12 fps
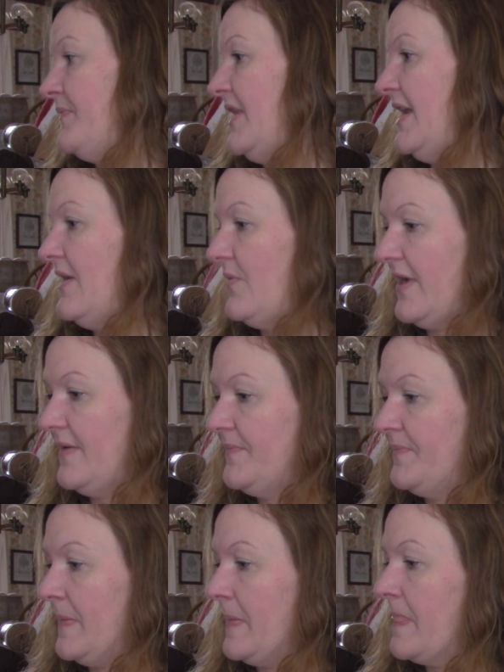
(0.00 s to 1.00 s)
Anyway,
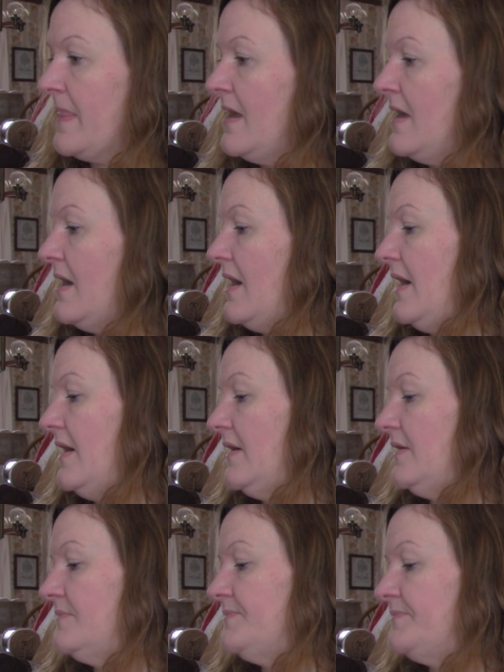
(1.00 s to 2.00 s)

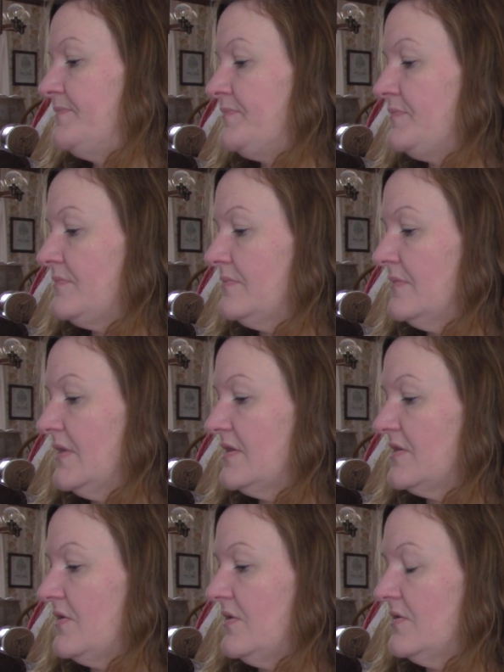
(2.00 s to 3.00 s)

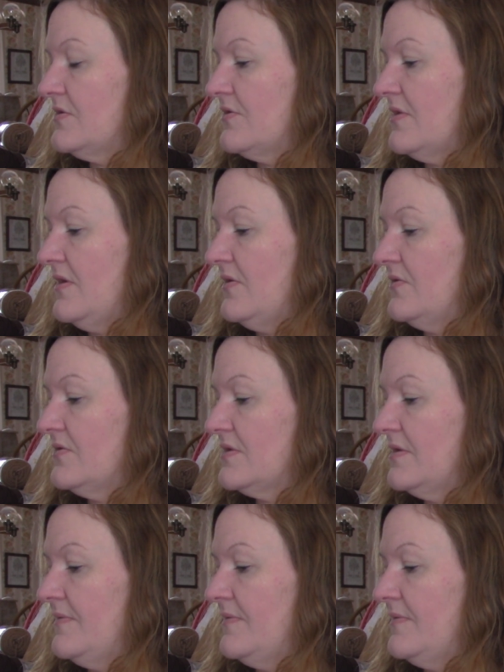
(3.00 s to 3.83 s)
so those are those.